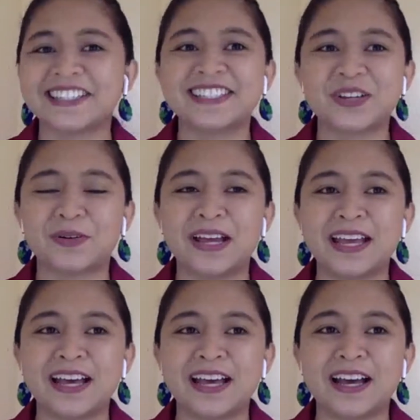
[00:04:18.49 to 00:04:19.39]
So
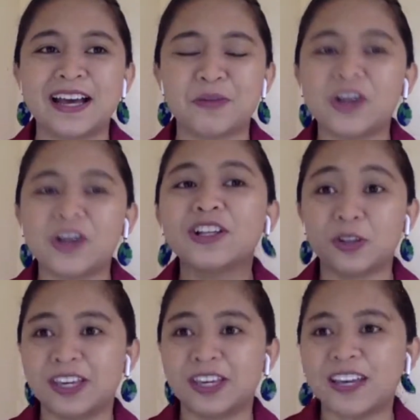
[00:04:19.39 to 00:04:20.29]
we are
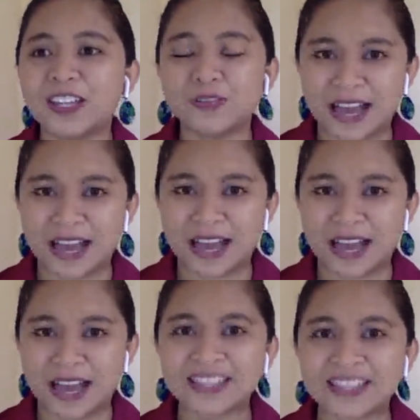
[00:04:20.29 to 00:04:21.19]
looking into that,